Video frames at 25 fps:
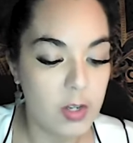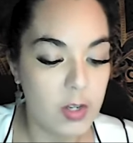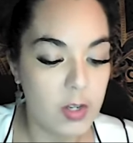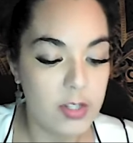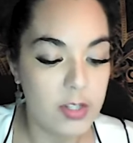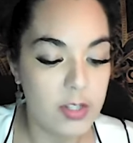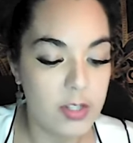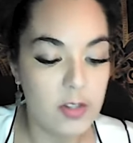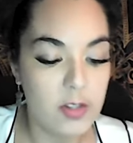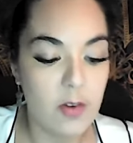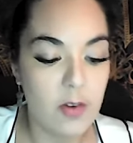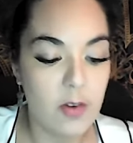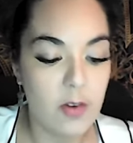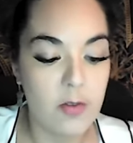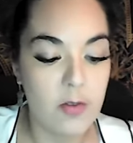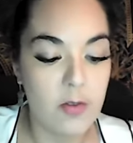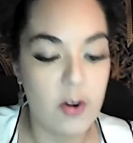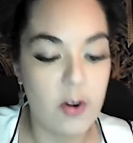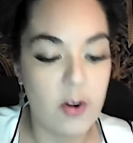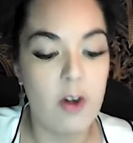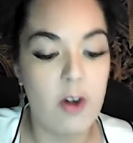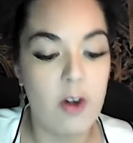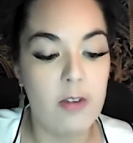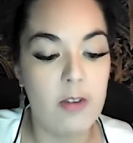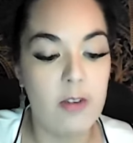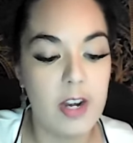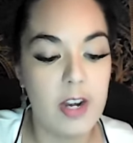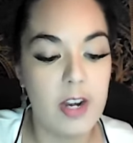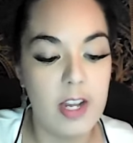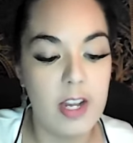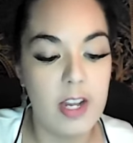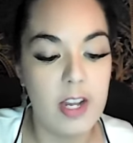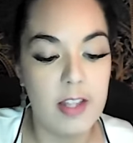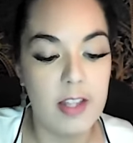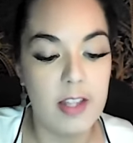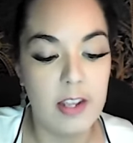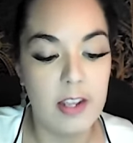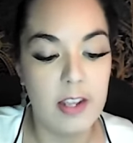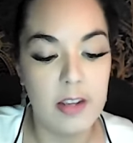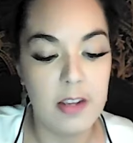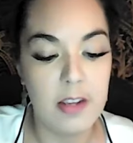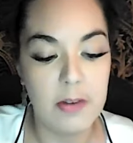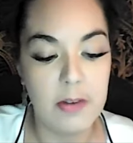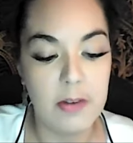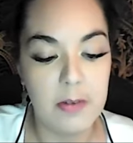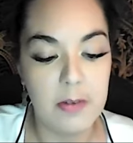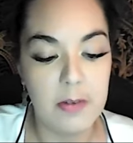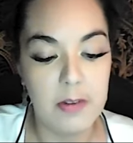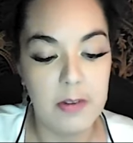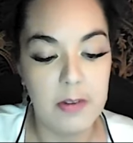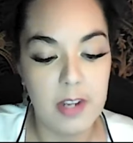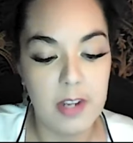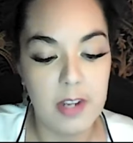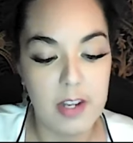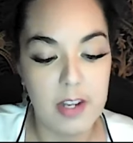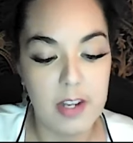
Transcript: or stone already that you